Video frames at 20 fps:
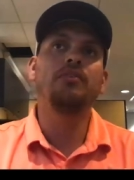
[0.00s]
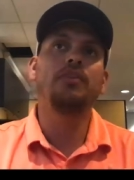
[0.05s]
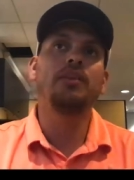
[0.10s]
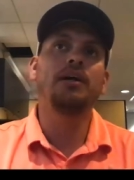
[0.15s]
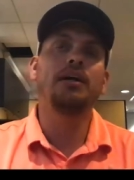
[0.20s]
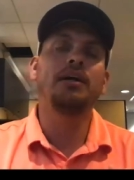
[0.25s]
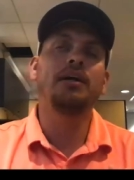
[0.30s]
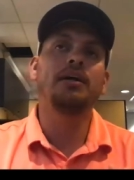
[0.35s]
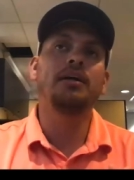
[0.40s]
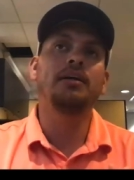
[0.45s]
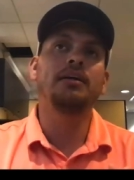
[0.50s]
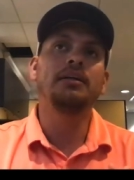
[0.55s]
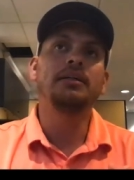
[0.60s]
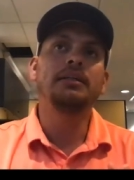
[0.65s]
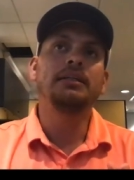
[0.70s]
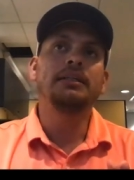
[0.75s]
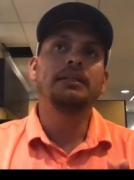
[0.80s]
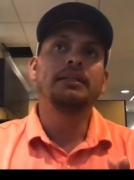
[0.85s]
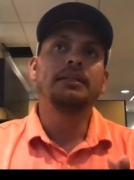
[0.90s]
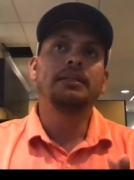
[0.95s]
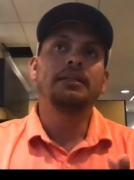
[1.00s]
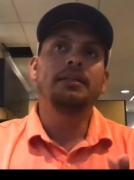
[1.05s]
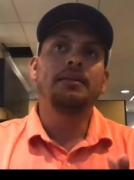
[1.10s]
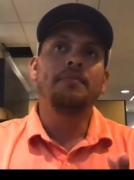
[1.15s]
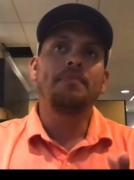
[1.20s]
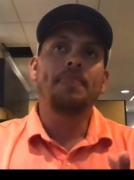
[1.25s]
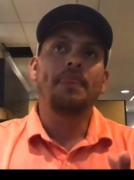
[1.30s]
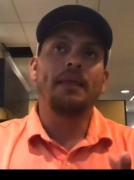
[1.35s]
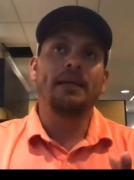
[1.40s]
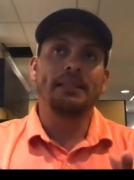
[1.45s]
the
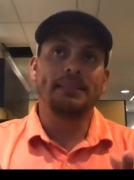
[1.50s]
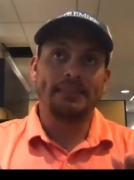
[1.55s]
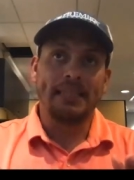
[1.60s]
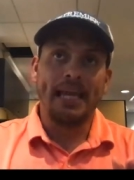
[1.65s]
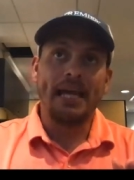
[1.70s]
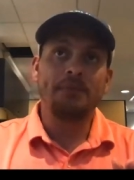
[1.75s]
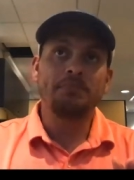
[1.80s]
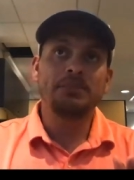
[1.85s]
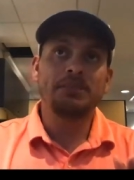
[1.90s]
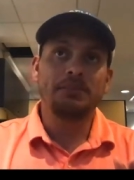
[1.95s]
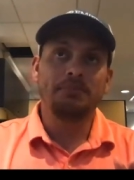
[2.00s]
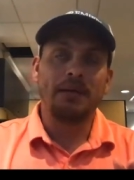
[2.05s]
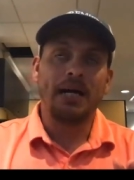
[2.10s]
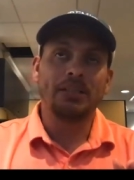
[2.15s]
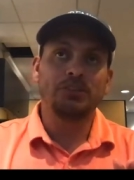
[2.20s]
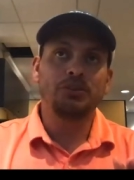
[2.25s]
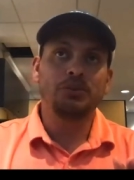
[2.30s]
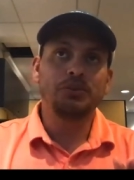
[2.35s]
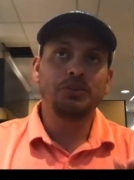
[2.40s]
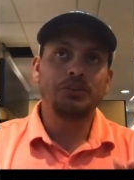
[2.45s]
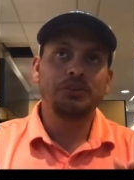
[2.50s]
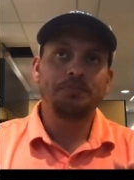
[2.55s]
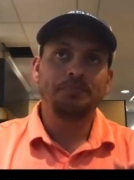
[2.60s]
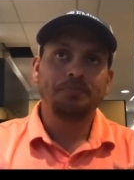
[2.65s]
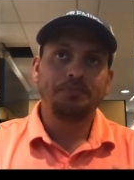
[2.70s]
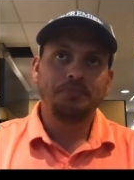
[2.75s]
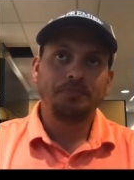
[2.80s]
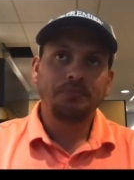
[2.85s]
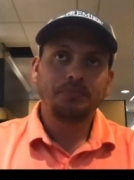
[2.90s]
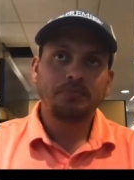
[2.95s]
exams, the modules.
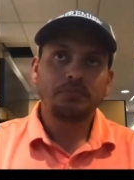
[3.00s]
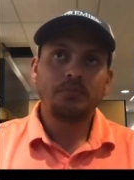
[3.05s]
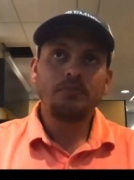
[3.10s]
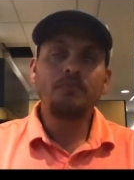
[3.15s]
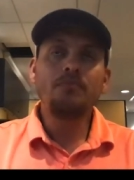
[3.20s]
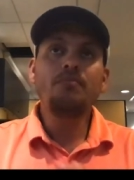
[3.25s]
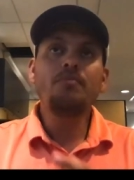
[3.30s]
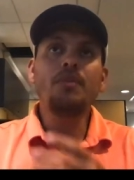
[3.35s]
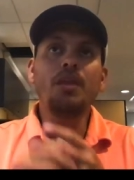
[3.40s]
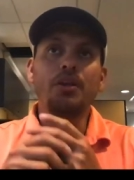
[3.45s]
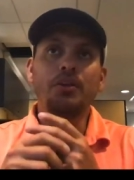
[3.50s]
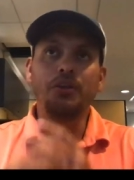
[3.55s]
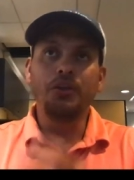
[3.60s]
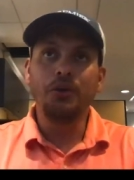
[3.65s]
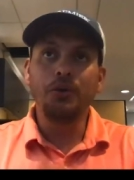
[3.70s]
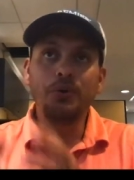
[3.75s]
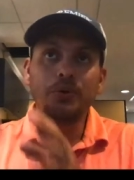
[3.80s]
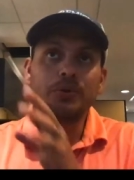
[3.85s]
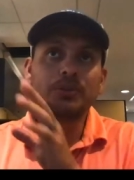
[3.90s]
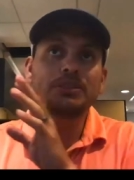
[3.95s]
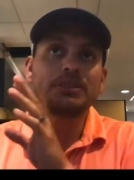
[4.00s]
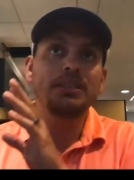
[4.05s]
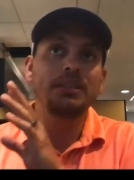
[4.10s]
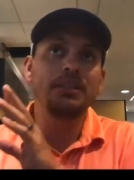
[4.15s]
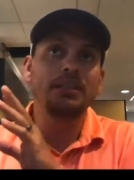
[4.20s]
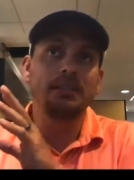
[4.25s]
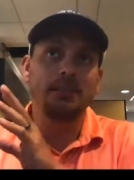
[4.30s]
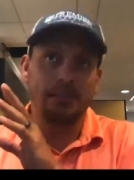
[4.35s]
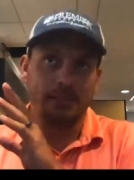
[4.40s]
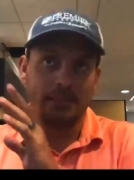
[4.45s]
Use
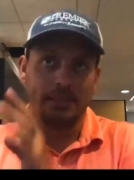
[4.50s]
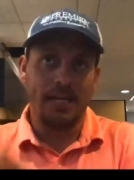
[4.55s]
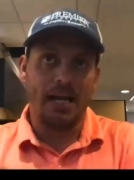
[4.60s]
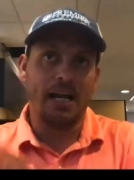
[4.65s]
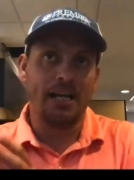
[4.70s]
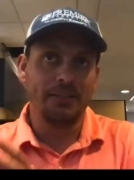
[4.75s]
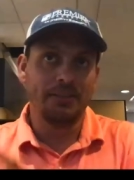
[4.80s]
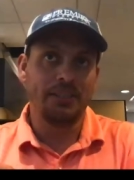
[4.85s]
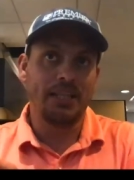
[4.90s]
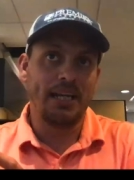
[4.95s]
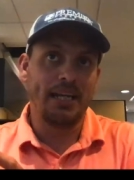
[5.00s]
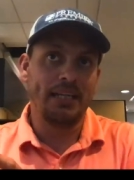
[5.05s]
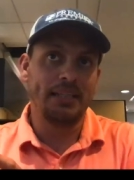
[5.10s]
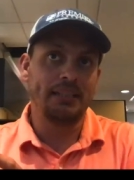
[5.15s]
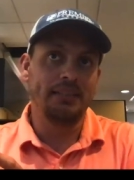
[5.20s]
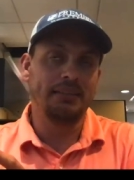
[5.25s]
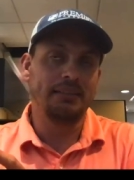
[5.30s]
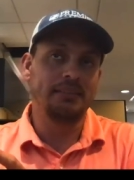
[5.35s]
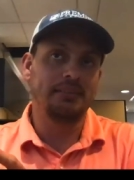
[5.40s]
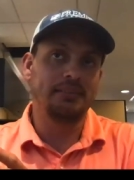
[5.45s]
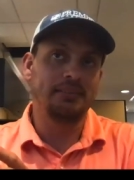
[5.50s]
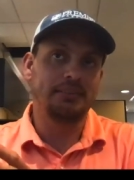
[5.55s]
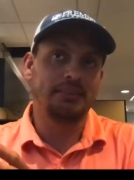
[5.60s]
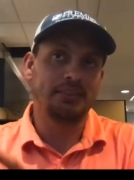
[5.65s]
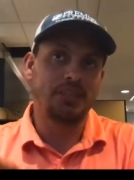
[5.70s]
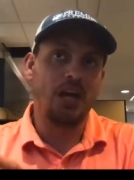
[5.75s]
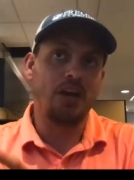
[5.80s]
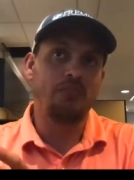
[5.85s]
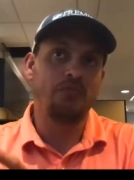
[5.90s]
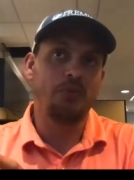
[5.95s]
an online
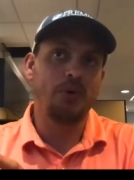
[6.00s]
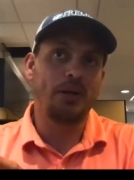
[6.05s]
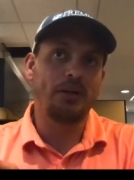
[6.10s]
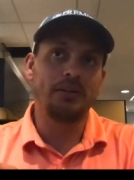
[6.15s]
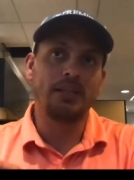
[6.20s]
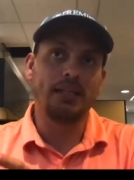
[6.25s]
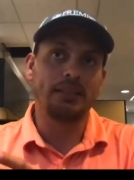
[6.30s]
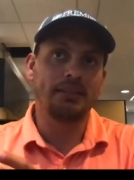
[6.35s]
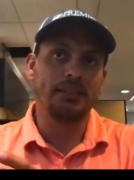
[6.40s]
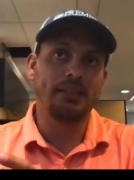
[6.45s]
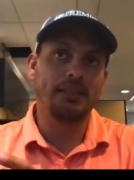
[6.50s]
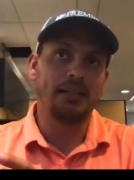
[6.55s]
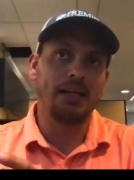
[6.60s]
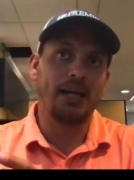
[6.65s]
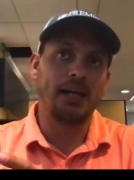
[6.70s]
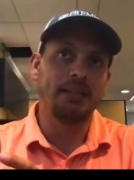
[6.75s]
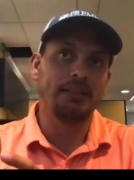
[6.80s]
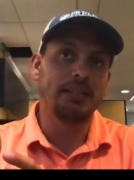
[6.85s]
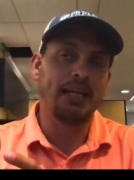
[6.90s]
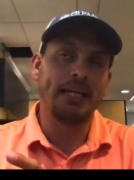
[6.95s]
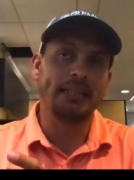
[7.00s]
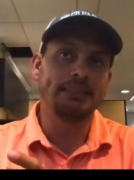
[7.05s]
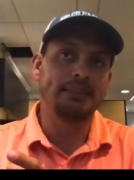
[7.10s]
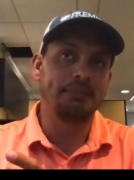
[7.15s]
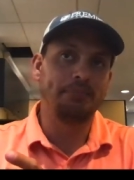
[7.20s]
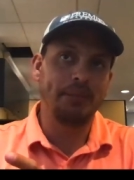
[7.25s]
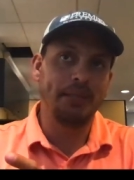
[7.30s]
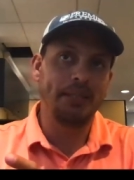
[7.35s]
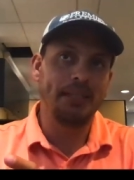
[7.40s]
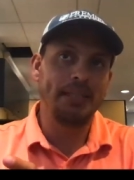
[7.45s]
software like the online to
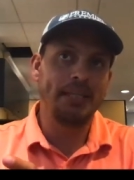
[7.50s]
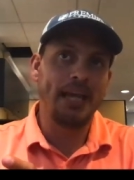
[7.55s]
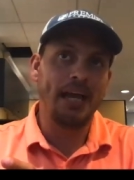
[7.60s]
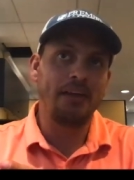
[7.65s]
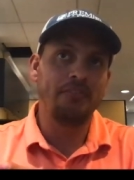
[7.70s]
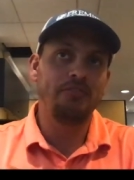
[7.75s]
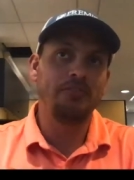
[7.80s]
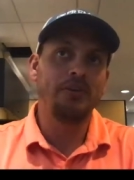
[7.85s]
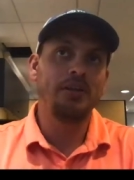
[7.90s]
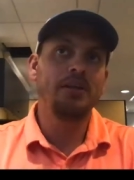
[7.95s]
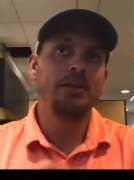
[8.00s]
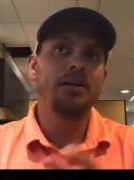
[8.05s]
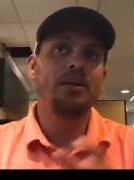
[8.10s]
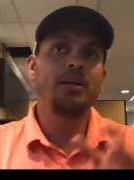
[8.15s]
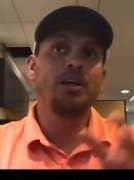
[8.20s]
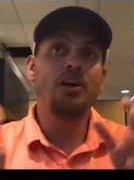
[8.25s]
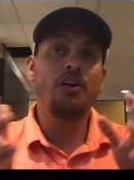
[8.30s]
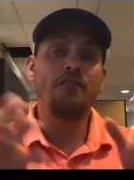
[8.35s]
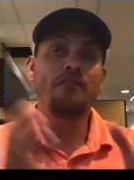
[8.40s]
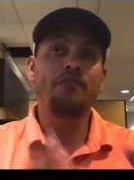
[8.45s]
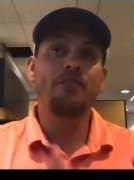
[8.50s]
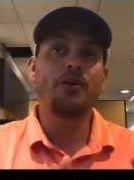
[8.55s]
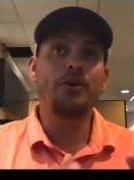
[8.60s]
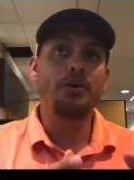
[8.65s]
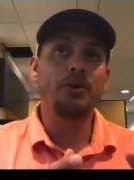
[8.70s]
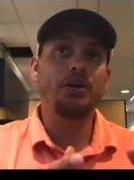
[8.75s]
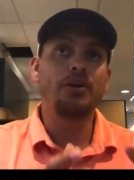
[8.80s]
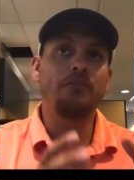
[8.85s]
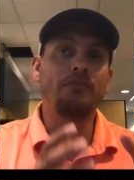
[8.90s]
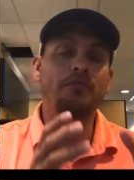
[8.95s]
PDF.
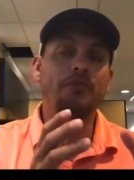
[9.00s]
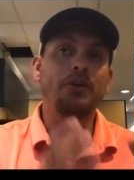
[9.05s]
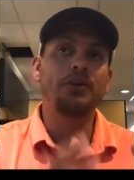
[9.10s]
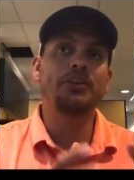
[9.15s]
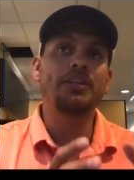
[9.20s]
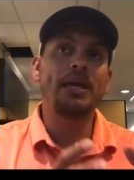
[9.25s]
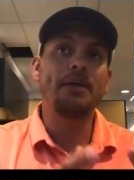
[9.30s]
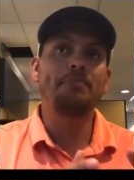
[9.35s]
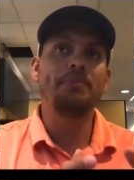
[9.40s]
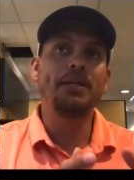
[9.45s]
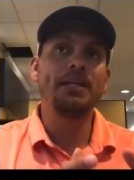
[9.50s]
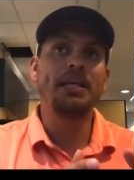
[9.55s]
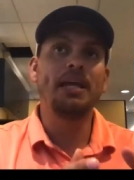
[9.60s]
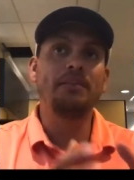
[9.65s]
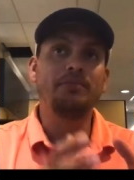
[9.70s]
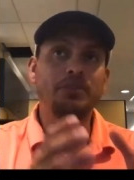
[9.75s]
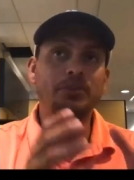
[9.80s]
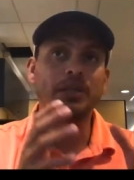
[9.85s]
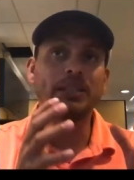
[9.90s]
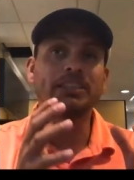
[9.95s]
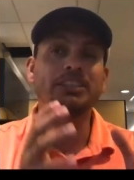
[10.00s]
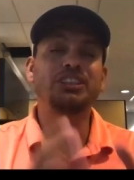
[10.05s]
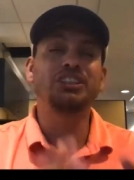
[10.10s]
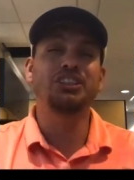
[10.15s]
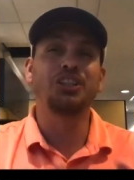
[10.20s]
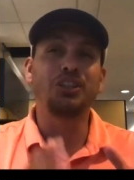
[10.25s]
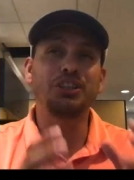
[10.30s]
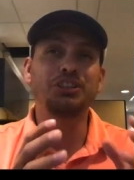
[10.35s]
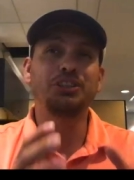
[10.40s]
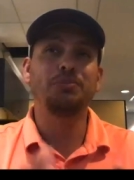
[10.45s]
Convert convert that PDF to a
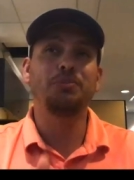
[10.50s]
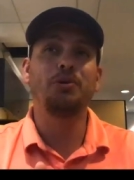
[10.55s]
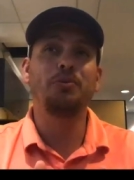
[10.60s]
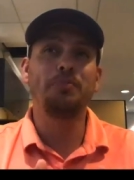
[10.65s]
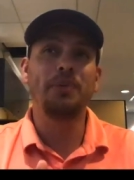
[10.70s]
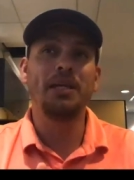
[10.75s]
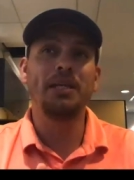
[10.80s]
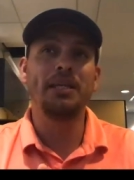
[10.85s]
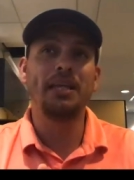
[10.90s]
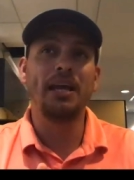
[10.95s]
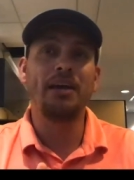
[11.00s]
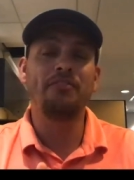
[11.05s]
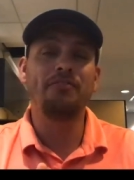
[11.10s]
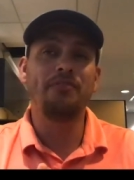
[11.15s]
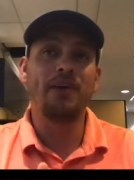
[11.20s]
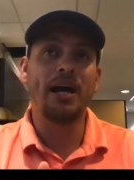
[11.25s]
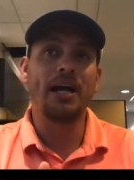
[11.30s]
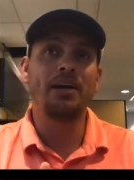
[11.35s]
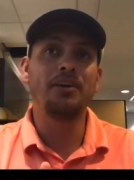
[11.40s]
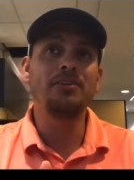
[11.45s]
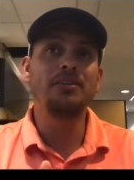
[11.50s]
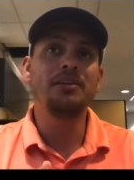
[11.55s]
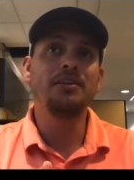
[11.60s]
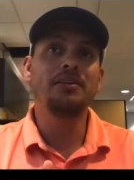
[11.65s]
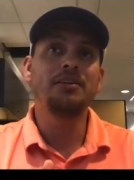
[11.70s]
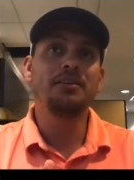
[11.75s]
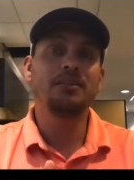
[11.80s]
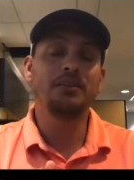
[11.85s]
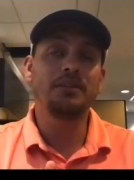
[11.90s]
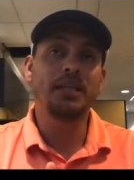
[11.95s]
searchable PDF file.
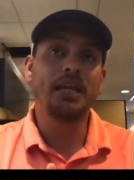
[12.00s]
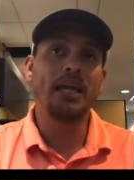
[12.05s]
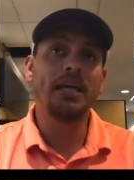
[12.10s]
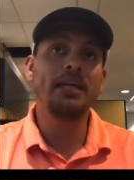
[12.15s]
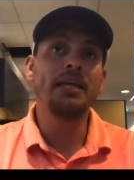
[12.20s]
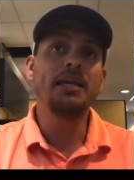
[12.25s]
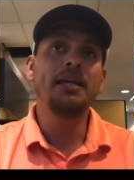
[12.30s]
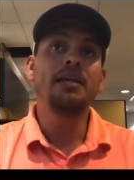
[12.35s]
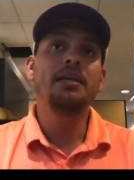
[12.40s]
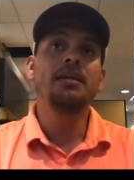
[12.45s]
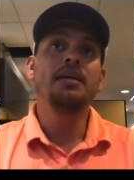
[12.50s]
Okay.